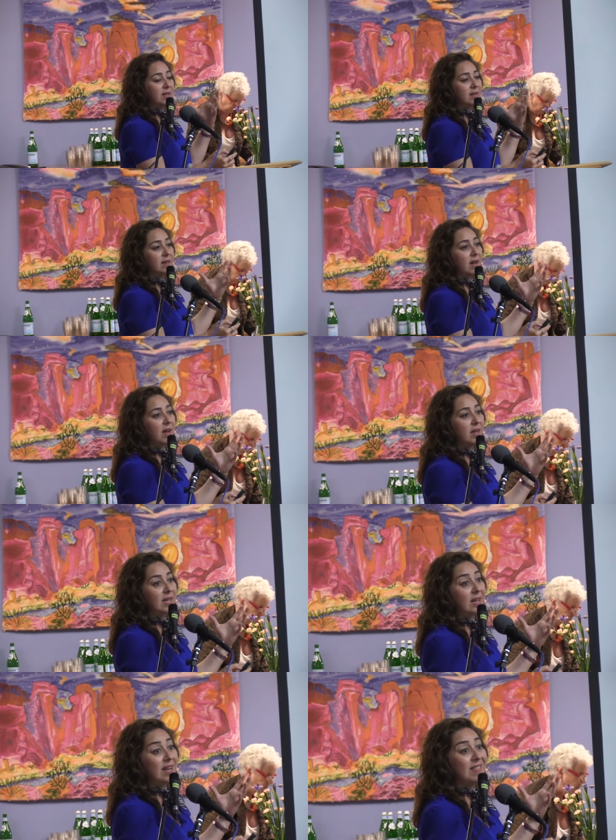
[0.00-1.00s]
in
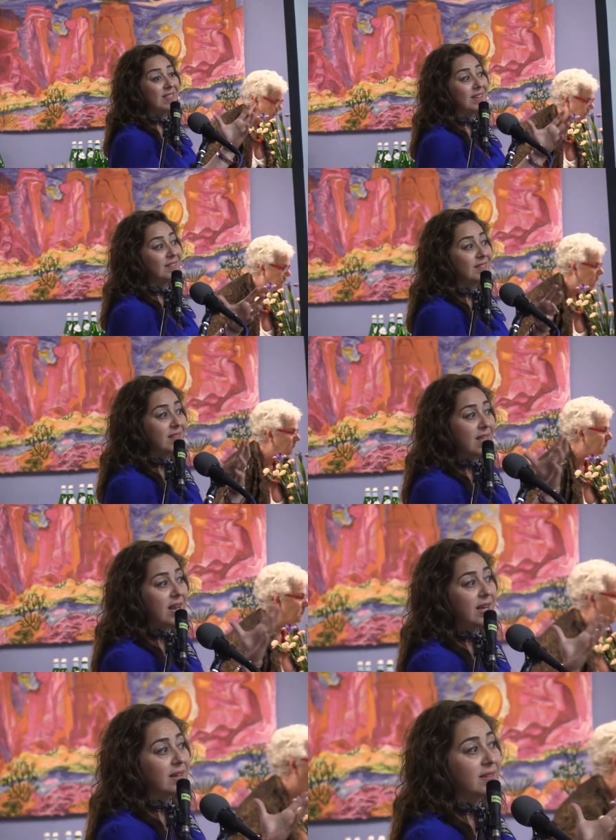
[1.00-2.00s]
the
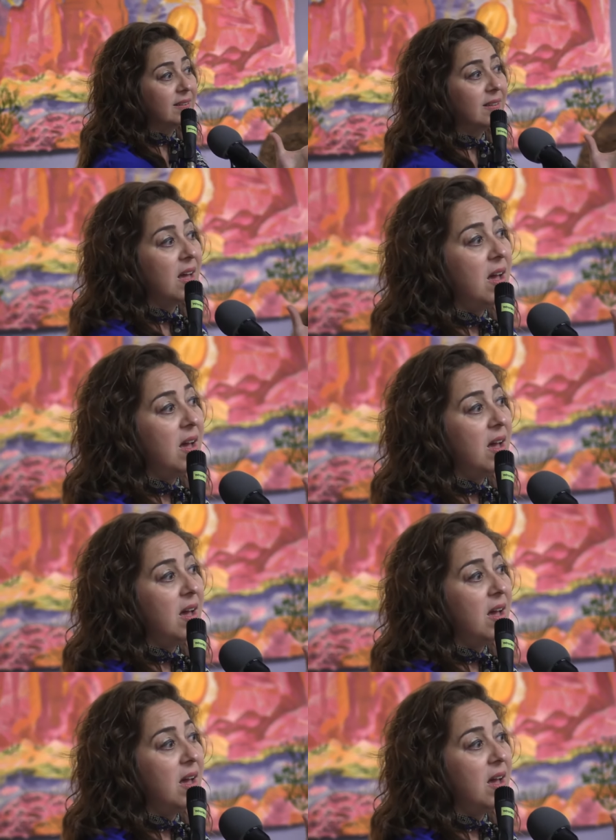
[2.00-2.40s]
aesthetics